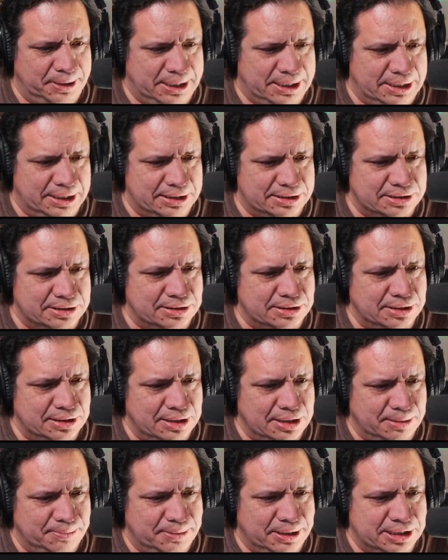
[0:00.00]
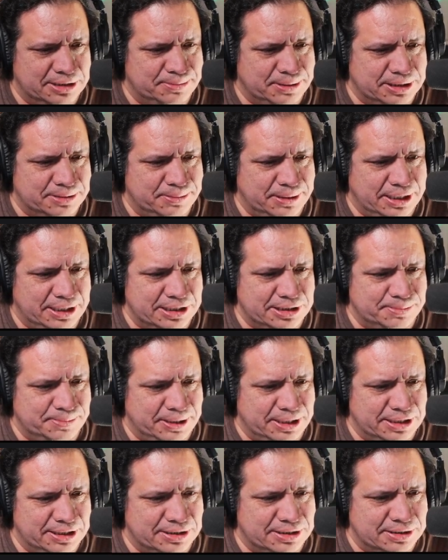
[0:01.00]
Pass, pass, pass, pass,
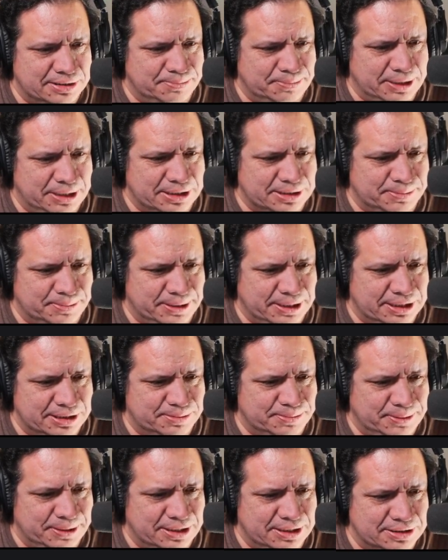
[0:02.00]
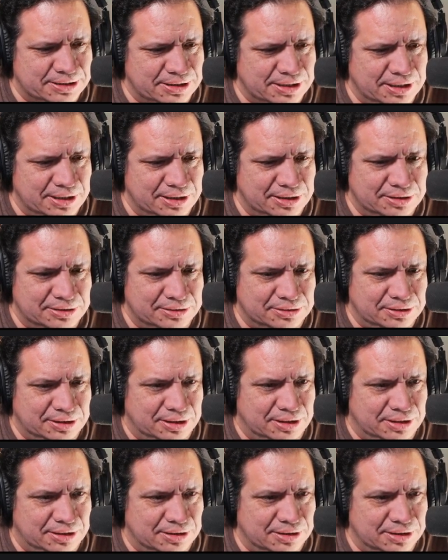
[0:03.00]
pass, pass, pass, pass.
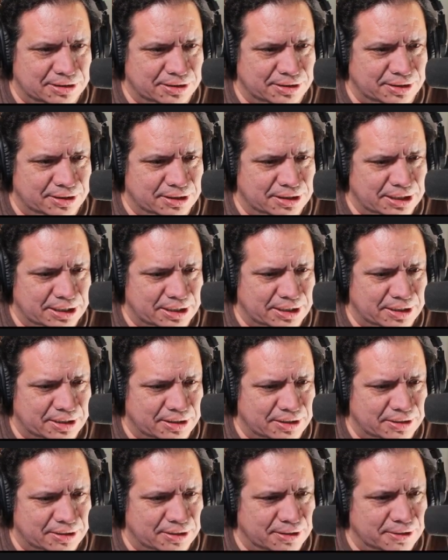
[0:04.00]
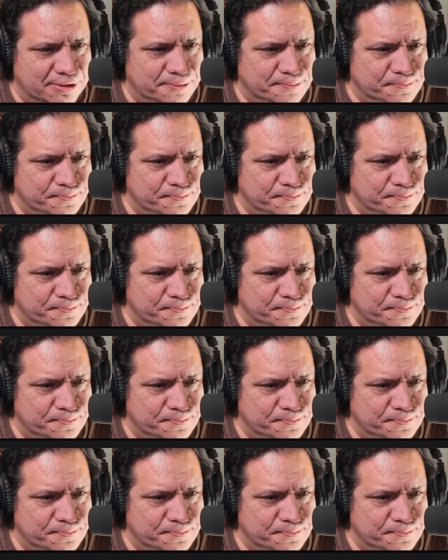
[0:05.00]
All good there.